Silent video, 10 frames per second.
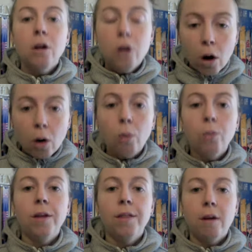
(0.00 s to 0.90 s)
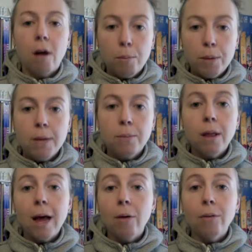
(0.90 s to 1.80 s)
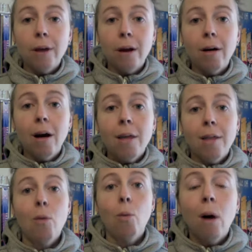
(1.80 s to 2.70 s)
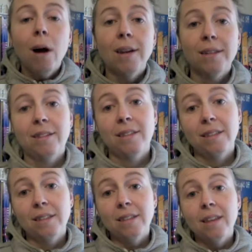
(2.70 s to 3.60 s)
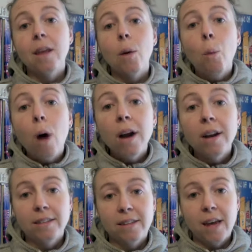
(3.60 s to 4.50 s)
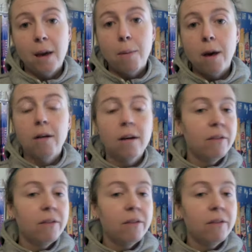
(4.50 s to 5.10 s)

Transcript: know that there are people out there that want us to succeed, that want us to get better.